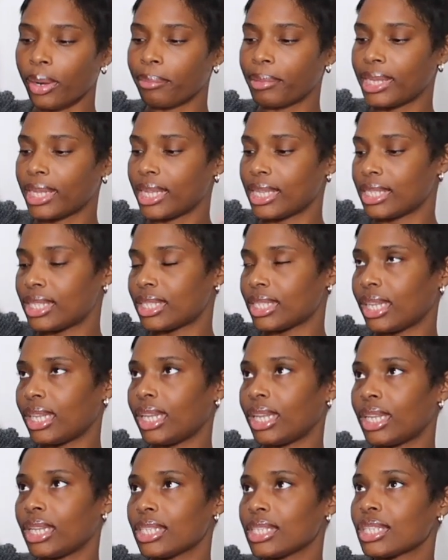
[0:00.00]
because it
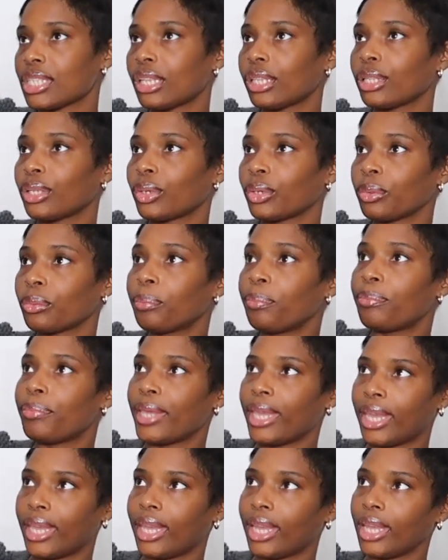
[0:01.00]
is a little
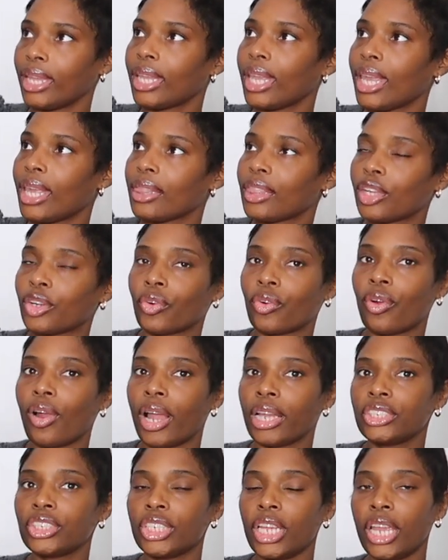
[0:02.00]
big in the
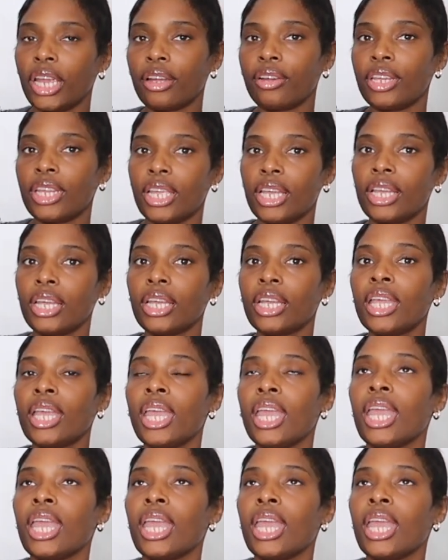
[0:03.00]
crotch area.